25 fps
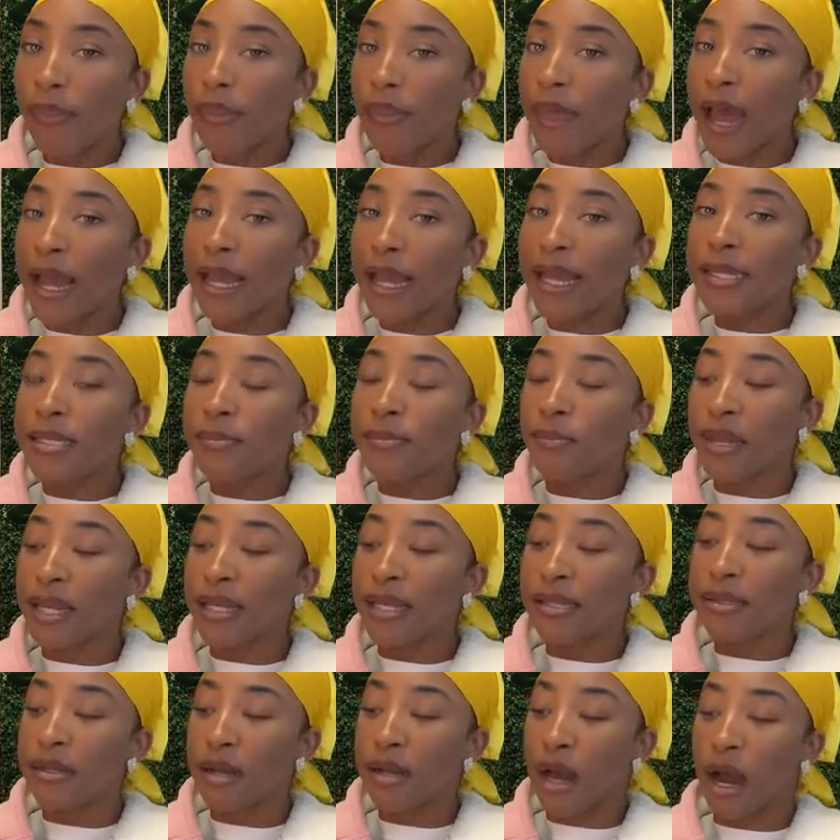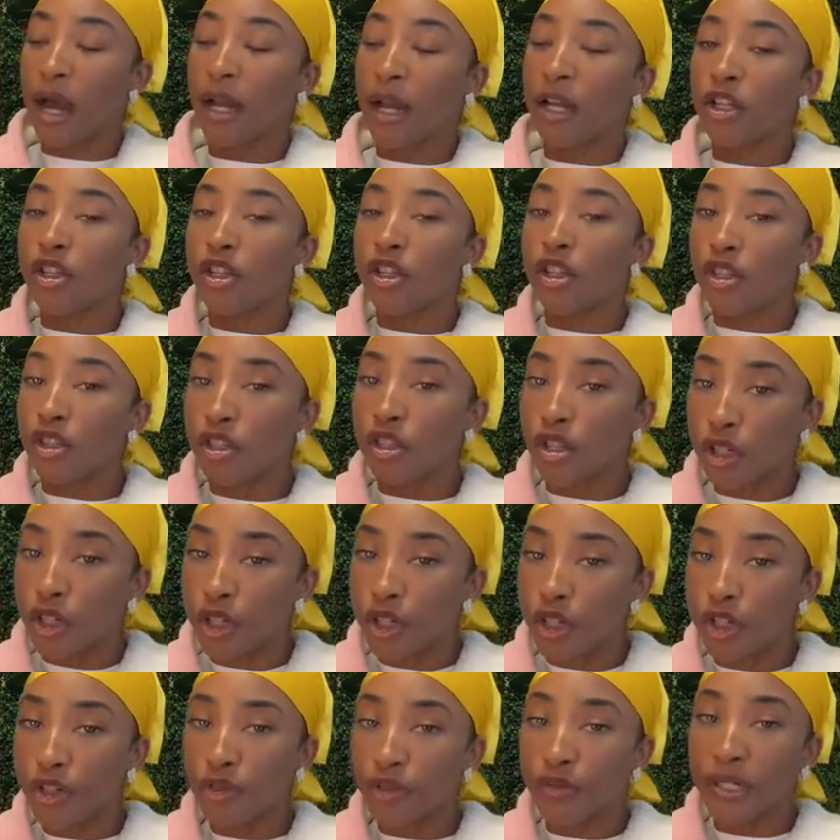That is based on the
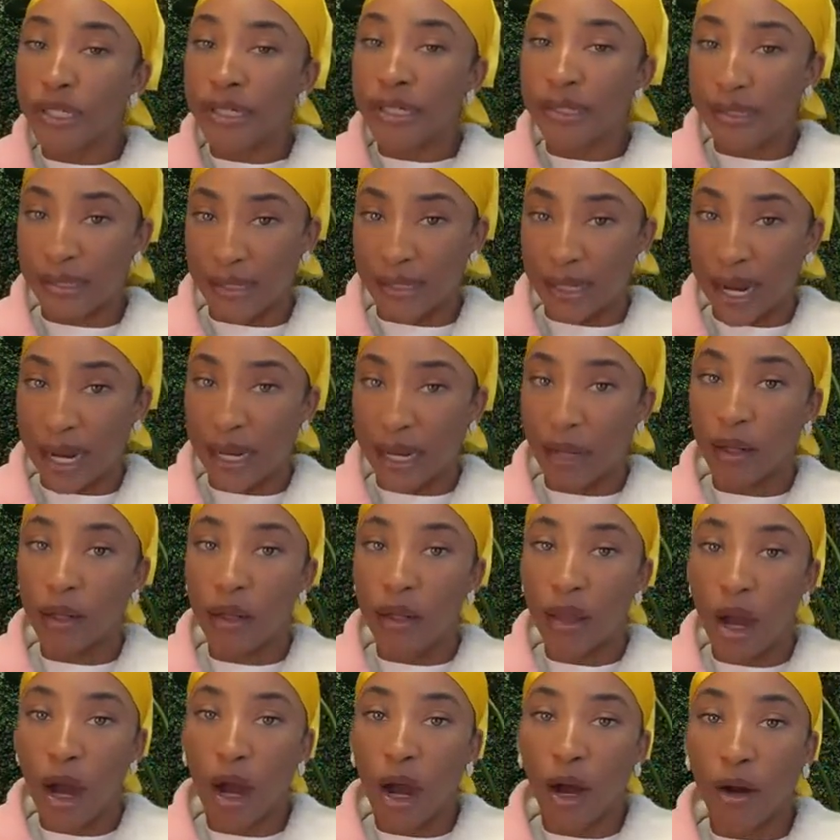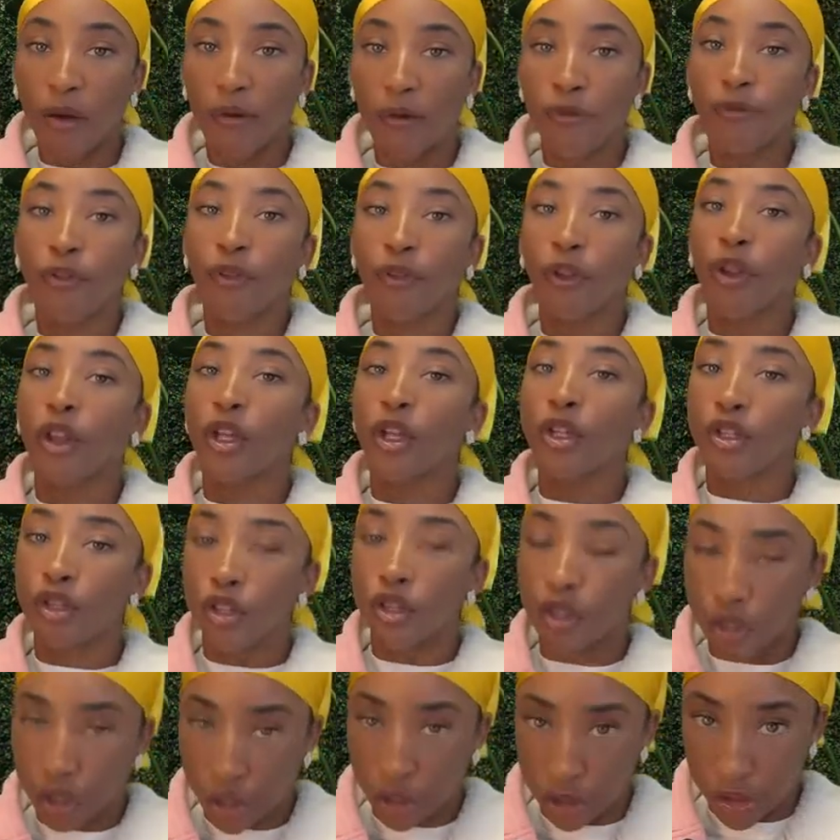surgery style of the
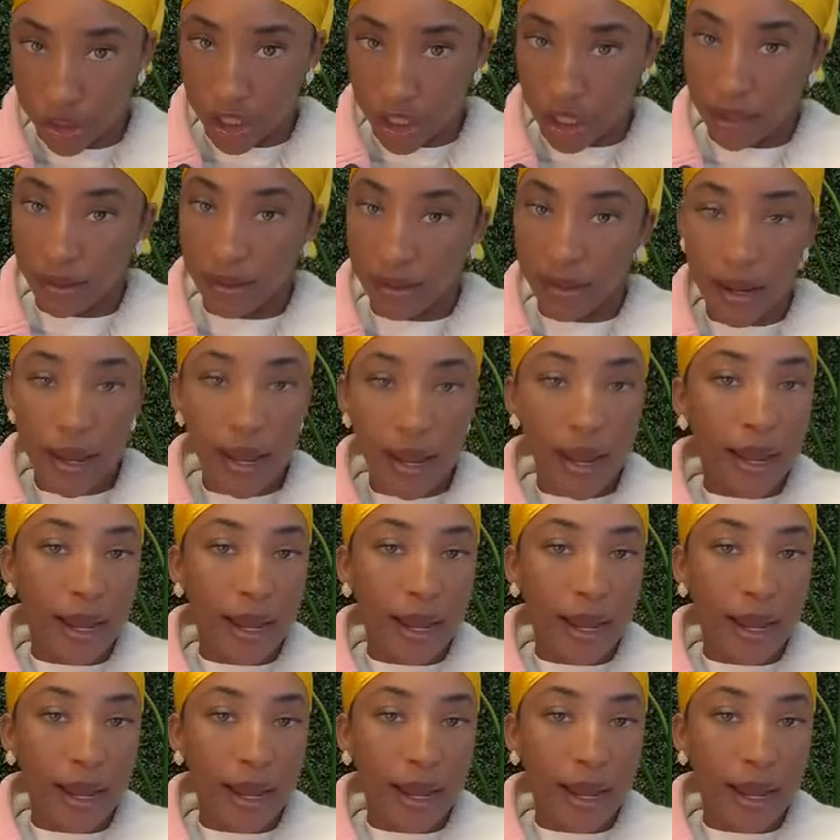surgeon.